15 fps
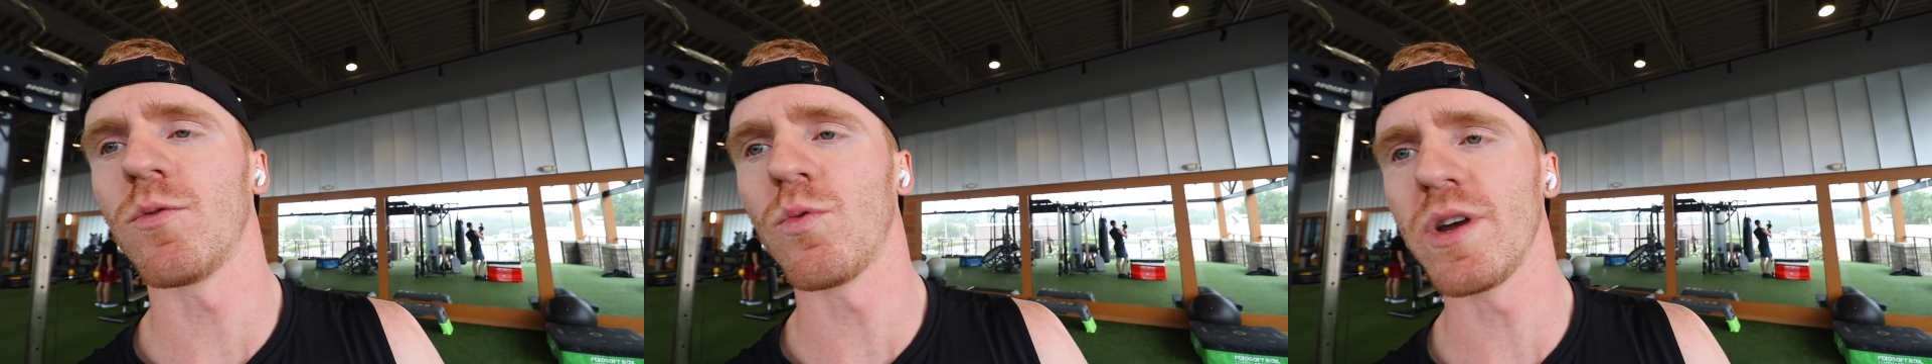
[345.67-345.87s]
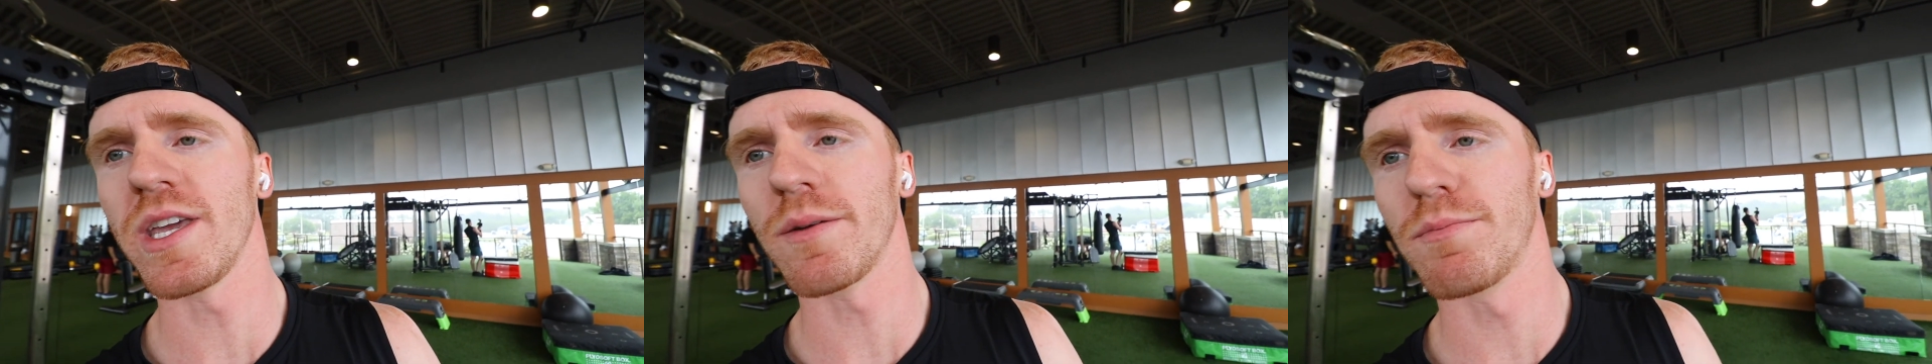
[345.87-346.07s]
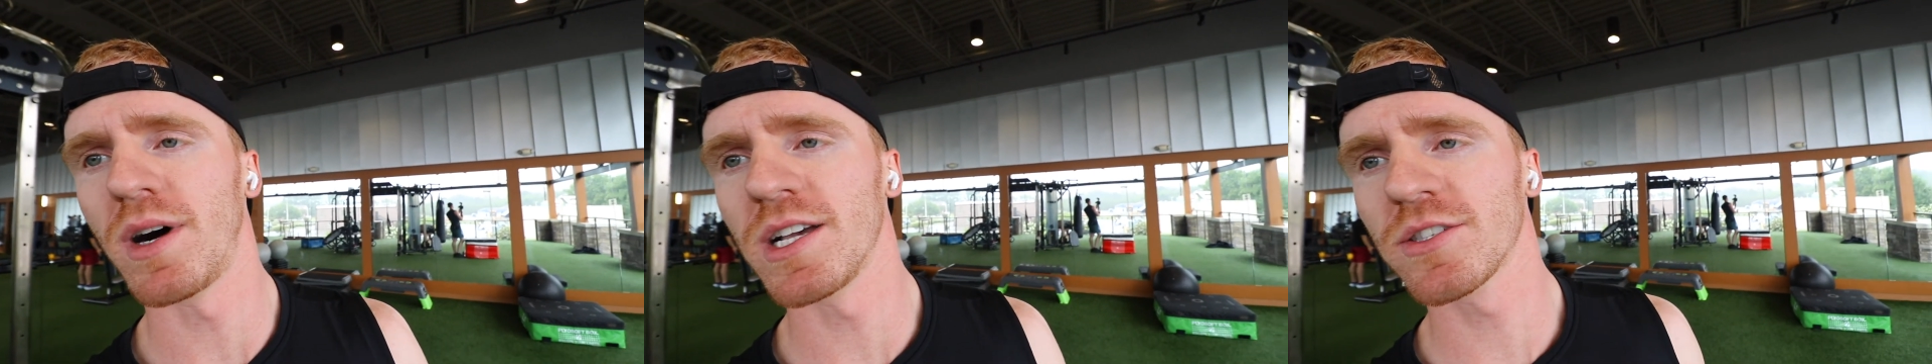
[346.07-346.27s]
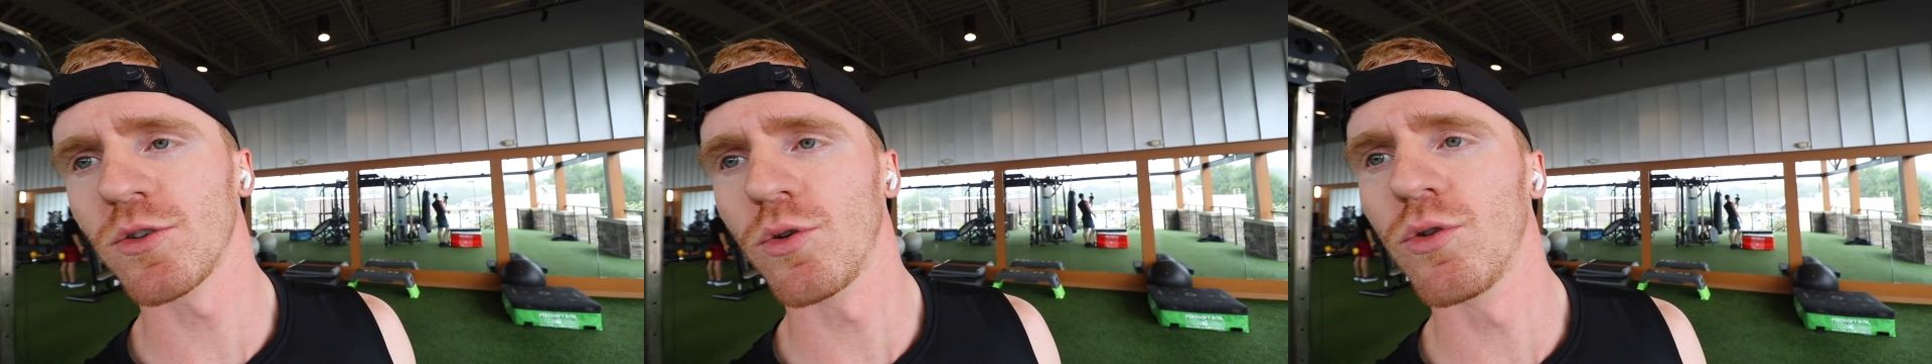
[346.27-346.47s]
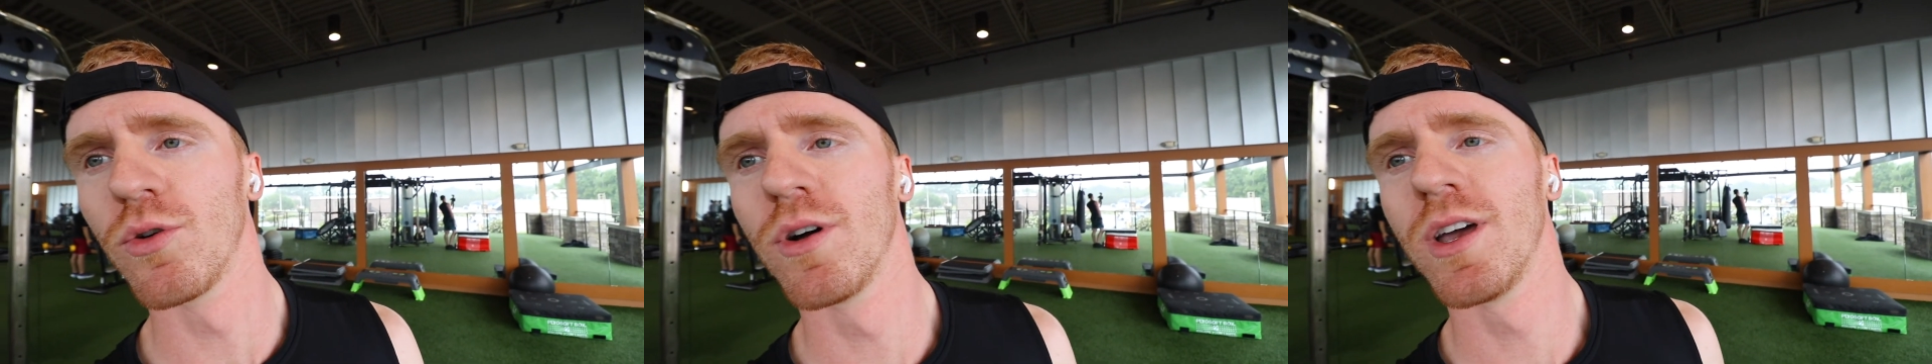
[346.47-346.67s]
weak
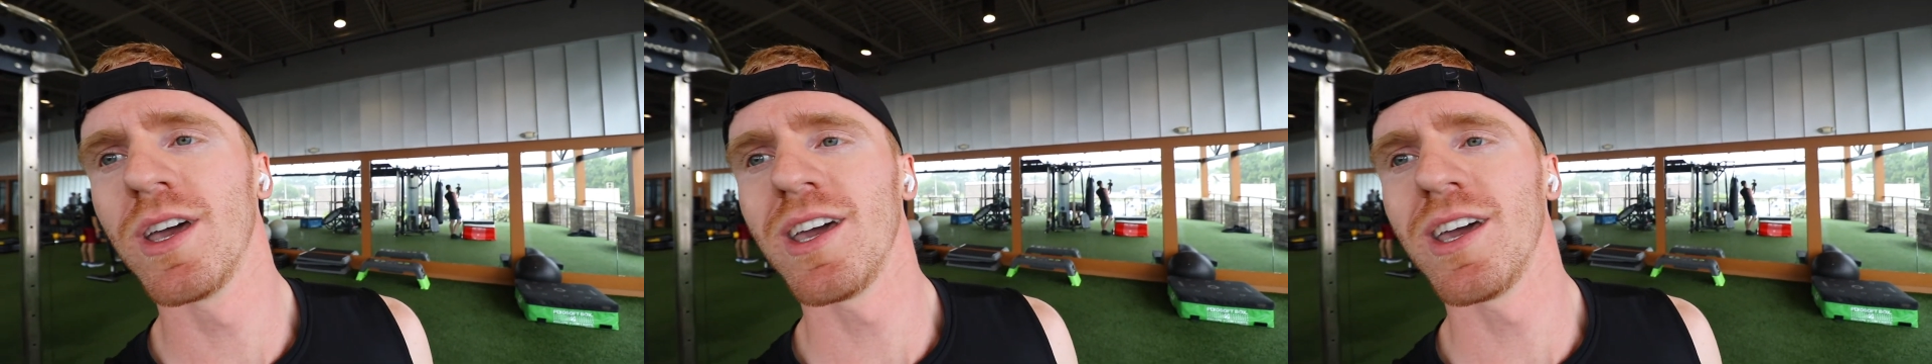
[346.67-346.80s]
muscle,